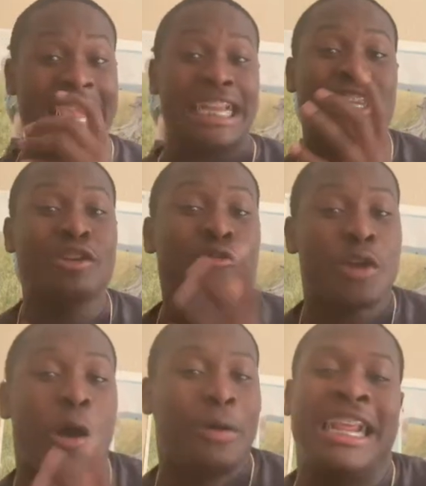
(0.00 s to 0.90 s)
You
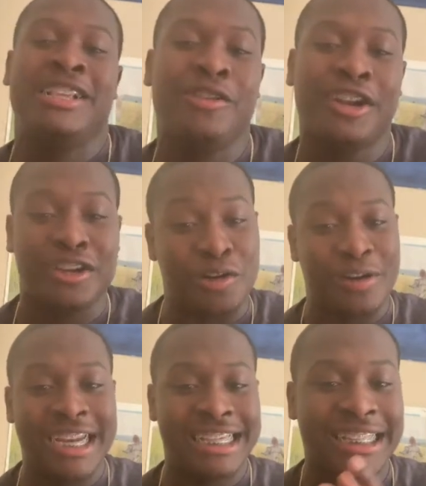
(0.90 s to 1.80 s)
know what he's going to do,
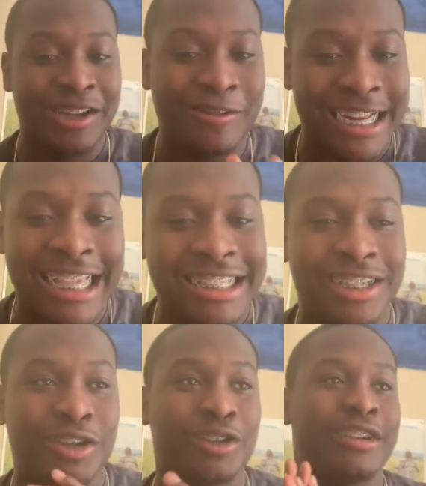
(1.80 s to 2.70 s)
and he still does
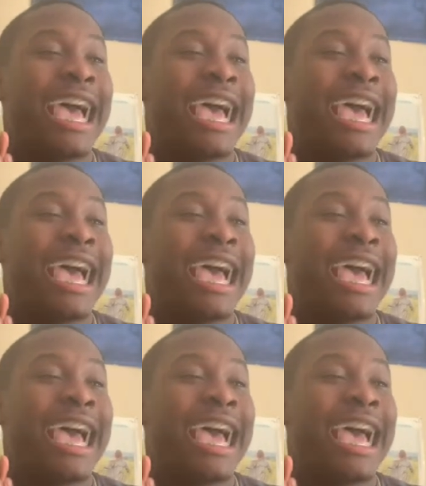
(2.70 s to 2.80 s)
it to you.